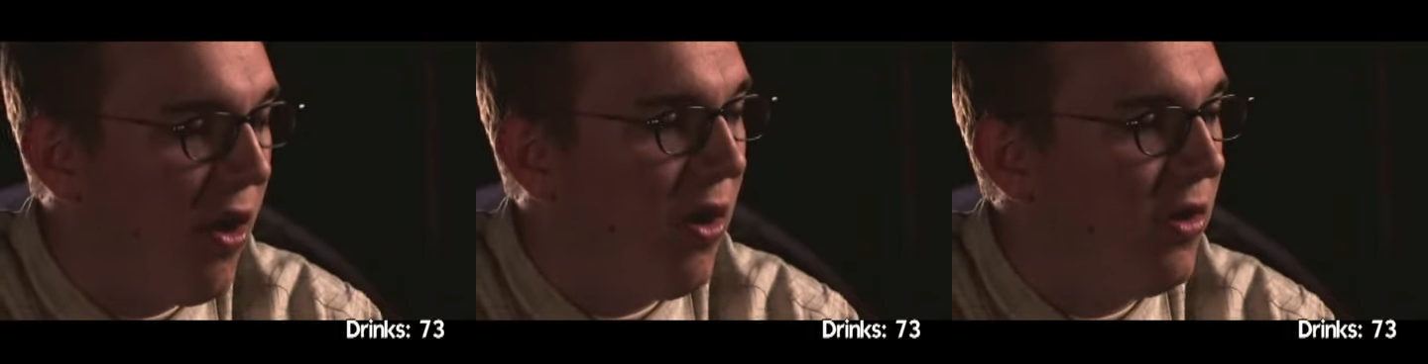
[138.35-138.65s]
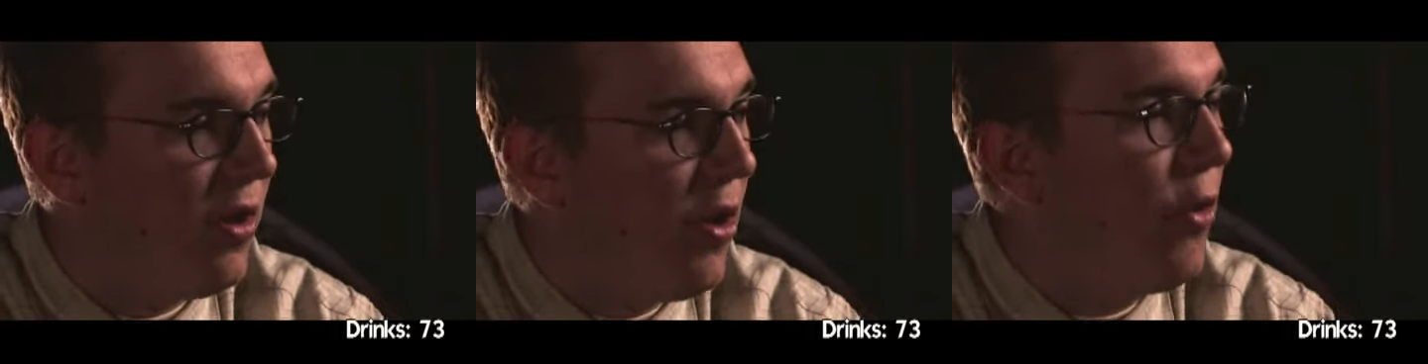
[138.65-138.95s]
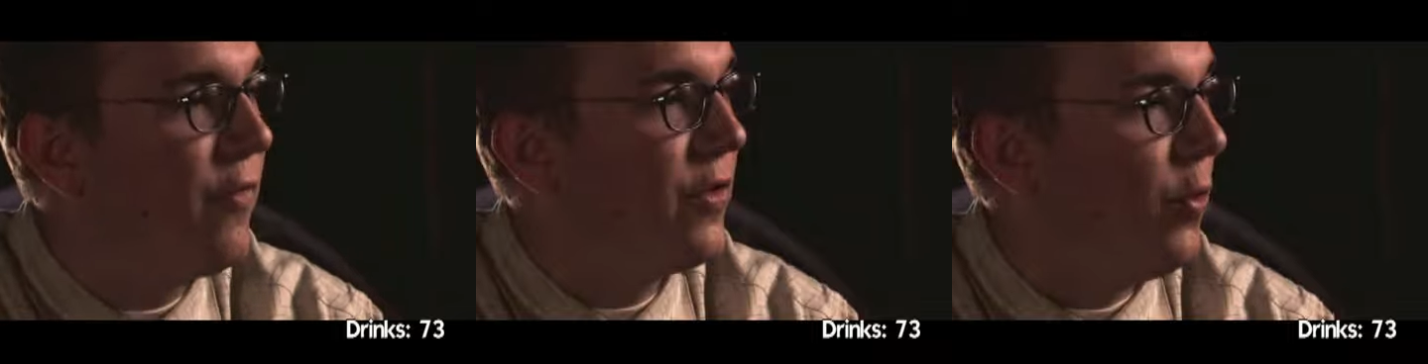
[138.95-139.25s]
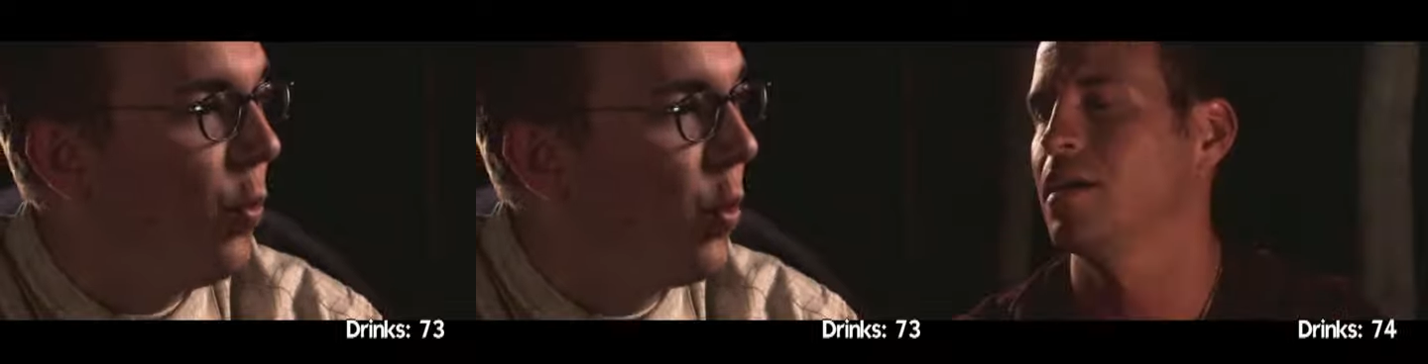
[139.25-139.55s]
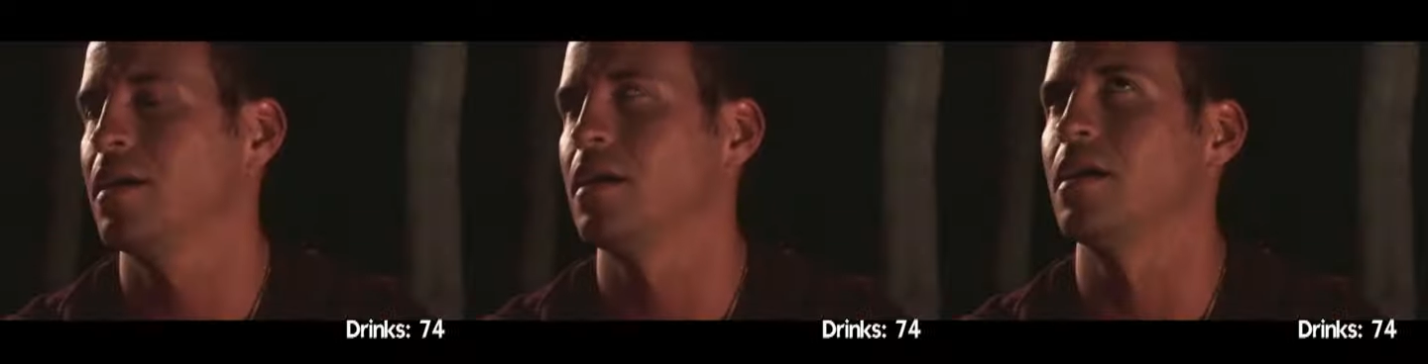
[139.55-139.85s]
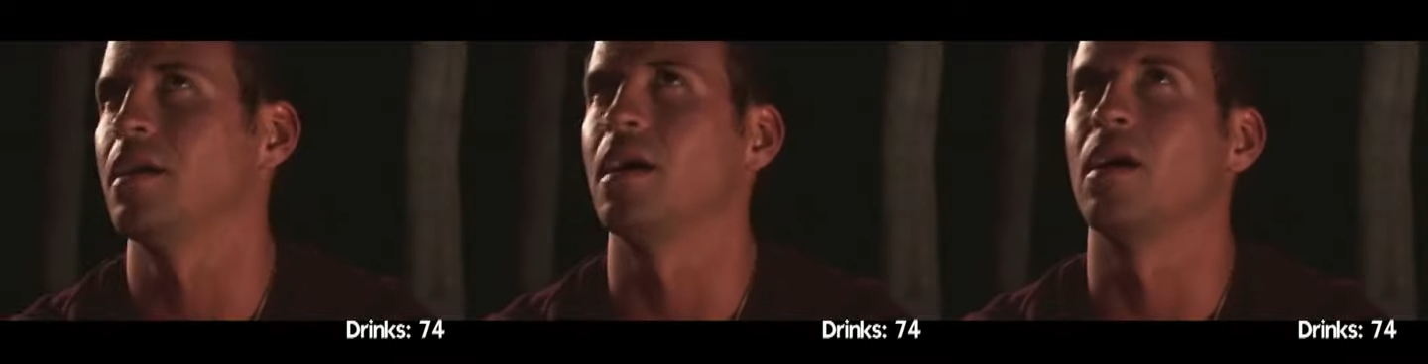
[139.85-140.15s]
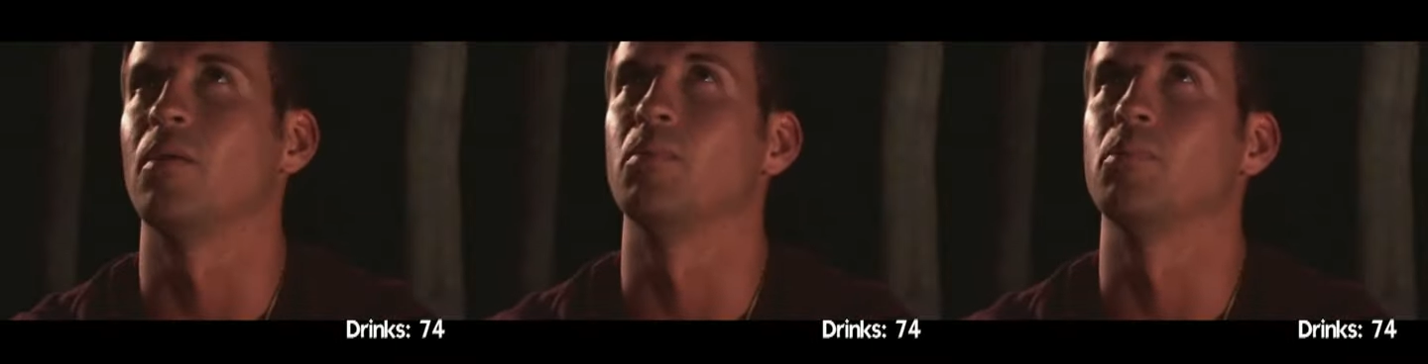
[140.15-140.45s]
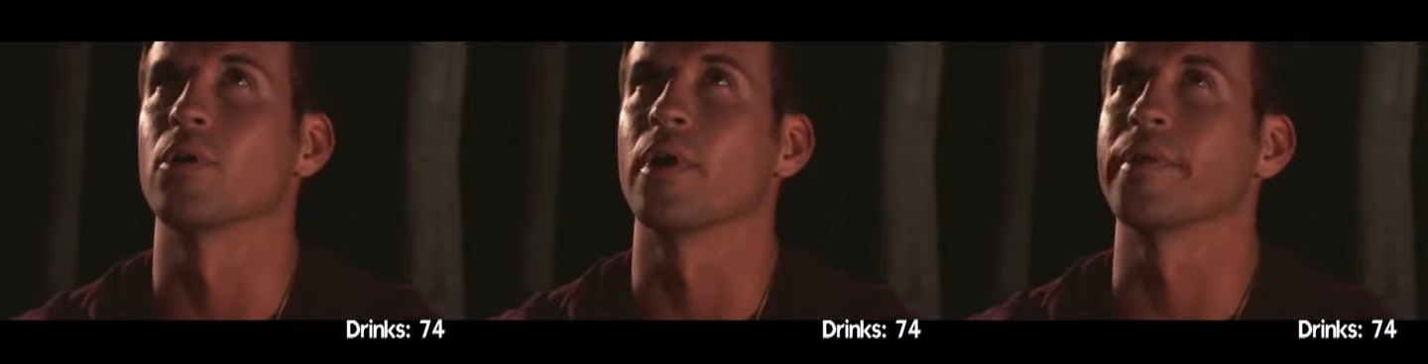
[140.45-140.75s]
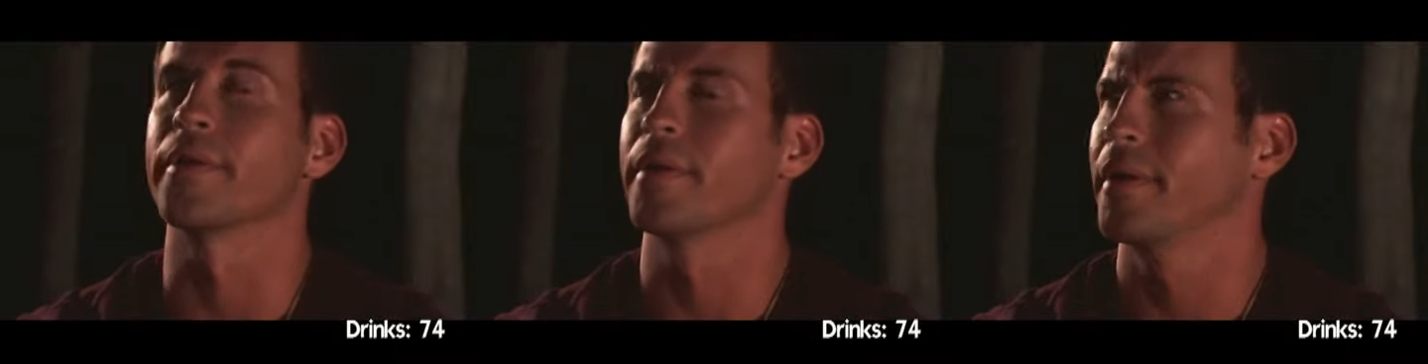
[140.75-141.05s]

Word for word: all over the world. Oh, brother.